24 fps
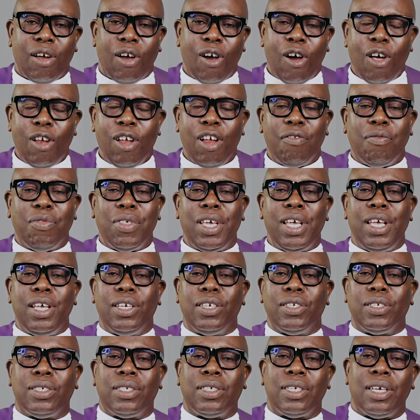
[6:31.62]
All of
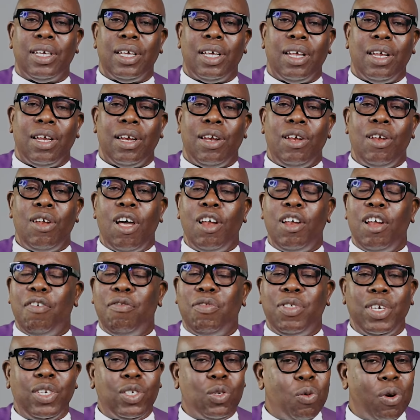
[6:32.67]
these, none
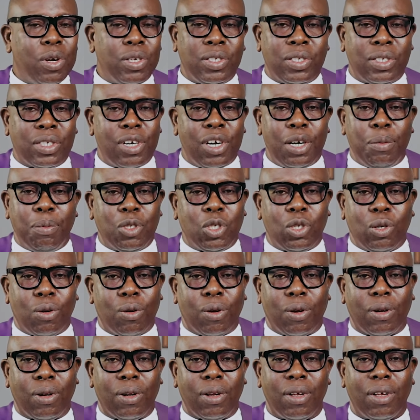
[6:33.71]
of this was
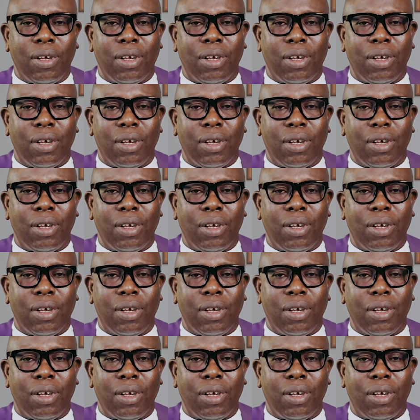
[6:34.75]
scriptural.